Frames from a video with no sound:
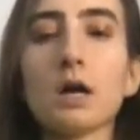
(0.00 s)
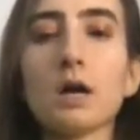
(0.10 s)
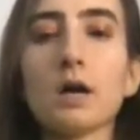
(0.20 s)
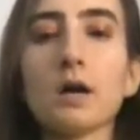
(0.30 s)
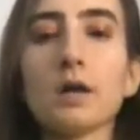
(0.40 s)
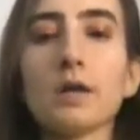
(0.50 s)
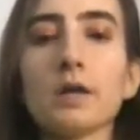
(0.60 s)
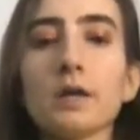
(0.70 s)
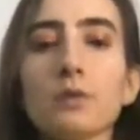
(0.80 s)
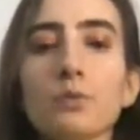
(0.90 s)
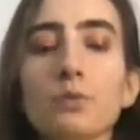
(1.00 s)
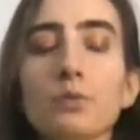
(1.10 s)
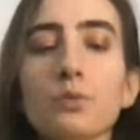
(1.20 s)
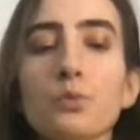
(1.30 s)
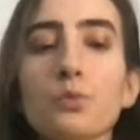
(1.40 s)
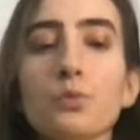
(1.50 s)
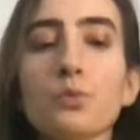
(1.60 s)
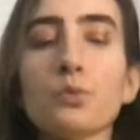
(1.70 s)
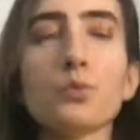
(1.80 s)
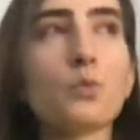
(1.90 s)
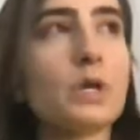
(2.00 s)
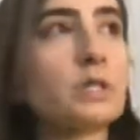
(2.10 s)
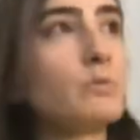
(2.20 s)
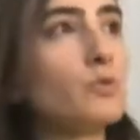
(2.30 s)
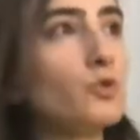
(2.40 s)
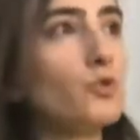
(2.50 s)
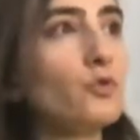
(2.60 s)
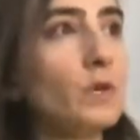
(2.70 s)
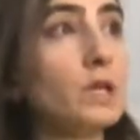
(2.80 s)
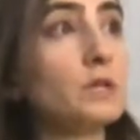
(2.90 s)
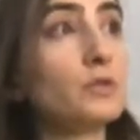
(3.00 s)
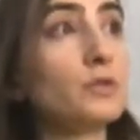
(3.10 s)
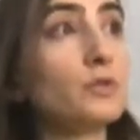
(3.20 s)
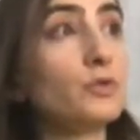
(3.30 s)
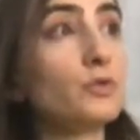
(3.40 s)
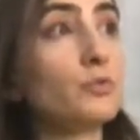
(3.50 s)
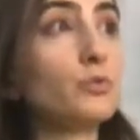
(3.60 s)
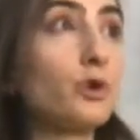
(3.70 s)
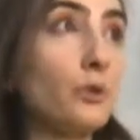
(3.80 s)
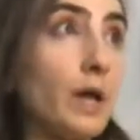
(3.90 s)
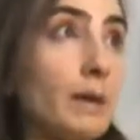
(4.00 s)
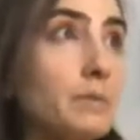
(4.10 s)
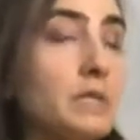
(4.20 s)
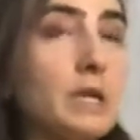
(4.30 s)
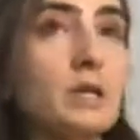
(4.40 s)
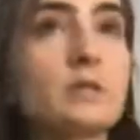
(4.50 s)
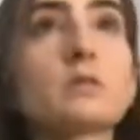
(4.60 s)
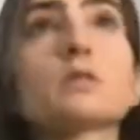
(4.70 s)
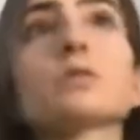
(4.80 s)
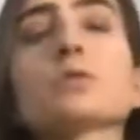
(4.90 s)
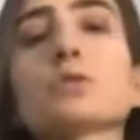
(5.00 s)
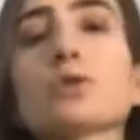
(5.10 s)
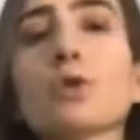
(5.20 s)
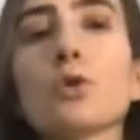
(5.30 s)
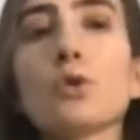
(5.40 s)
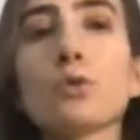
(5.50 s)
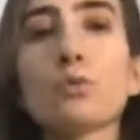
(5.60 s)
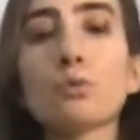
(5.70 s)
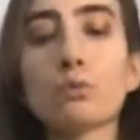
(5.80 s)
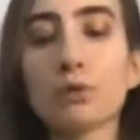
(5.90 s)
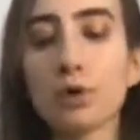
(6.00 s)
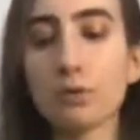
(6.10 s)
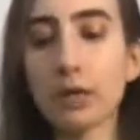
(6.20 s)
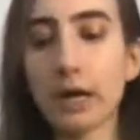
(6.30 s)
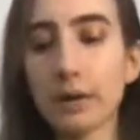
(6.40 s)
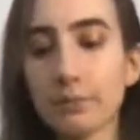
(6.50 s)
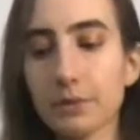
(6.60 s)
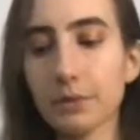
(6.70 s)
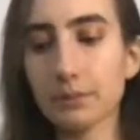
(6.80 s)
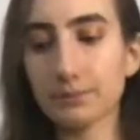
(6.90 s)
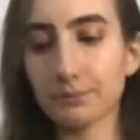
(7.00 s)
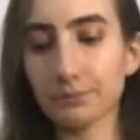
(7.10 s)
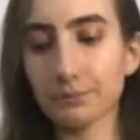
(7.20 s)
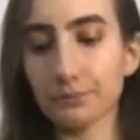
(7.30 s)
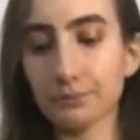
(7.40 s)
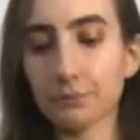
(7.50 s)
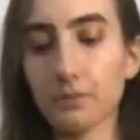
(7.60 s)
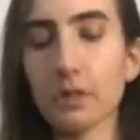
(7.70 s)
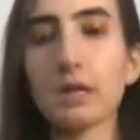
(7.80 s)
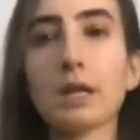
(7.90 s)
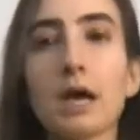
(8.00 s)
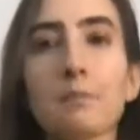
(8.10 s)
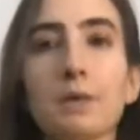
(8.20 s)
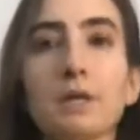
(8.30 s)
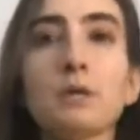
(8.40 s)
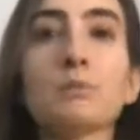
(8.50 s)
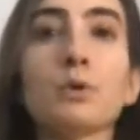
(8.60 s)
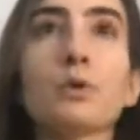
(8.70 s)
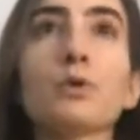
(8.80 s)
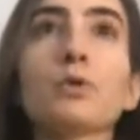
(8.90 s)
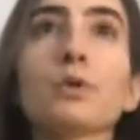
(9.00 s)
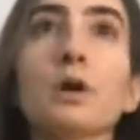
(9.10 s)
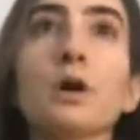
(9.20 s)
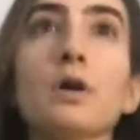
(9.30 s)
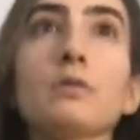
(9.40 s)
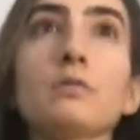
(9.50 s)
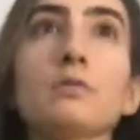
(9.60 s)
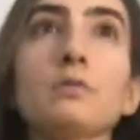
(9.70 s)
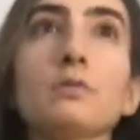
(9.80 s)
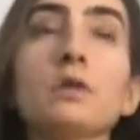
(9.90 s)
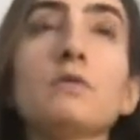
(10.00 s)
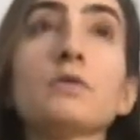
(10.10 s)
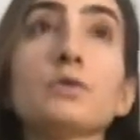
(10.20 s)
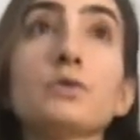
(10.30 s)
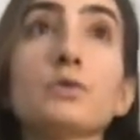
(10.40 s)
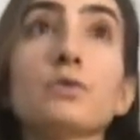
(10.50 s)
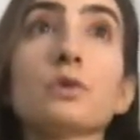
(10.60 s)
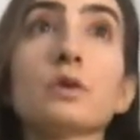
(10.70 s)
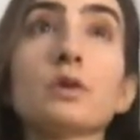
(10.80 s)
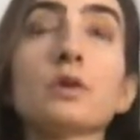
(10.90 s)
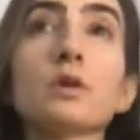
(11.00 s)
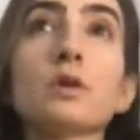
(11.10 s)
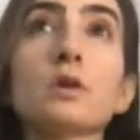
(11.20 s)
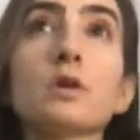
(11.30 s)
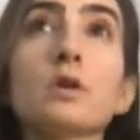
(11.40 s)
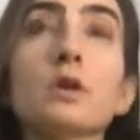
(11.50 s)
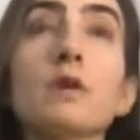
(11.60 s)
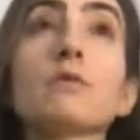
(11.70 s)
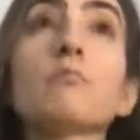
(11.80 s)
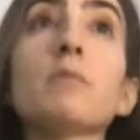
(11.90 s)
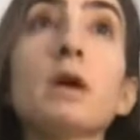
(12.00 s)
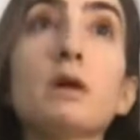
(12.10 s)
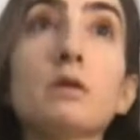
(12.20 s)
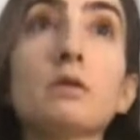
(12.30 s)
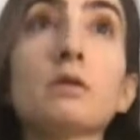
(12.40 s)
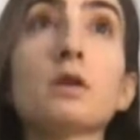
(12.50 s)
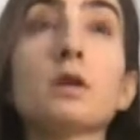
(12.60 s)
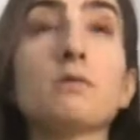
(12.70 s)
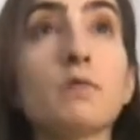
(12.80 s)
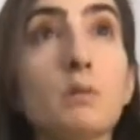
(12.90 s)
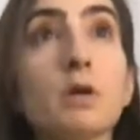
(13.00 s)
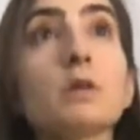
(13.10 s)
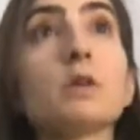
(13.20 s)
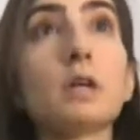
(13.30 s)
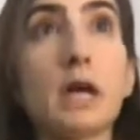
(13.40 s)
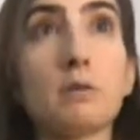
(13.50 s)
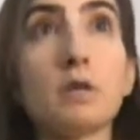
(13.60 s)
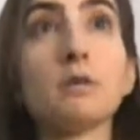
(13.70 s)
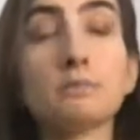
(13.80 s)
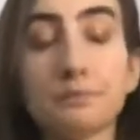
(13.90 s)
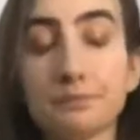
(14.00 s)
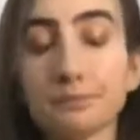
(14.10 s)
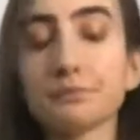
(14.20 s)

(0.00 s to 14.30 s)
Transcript: I want to move into prolapse next. So, prolapse can happen in both uh, individuals who are have male and female anatomy.